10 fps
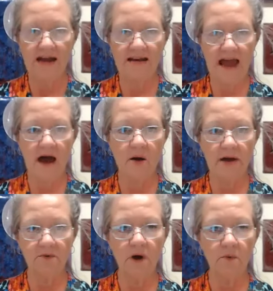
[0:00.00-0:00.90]
now
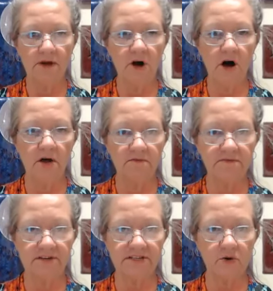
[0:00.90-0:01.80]
in what we call
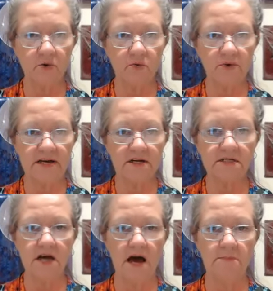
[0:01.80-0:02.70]
physical real
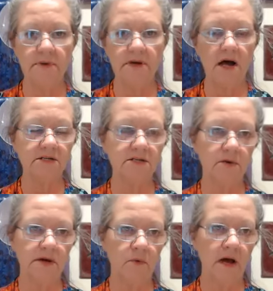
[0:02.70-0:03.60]
time, but also
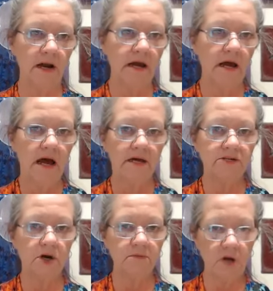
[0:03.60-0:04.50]
in what the
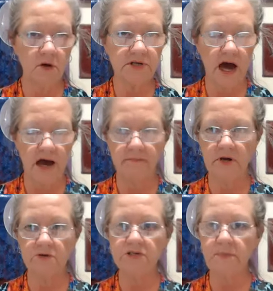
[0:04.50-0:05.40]
term no time,
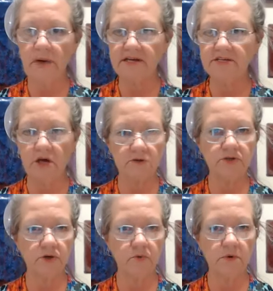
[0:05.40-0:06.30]
no space, those
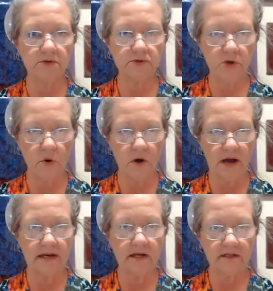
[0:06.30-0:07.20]
who will
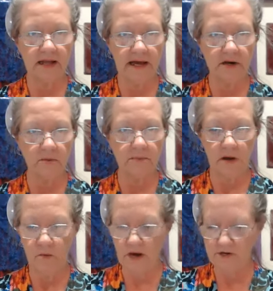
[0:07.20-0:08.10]
join later by
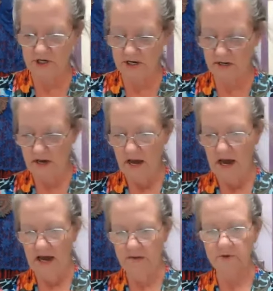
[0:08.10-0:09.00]
watching
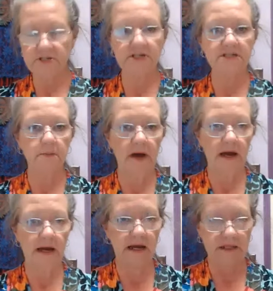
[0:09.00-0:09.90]
and
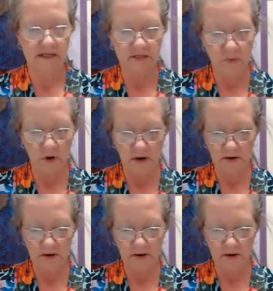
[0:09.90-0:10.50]
participating in this work.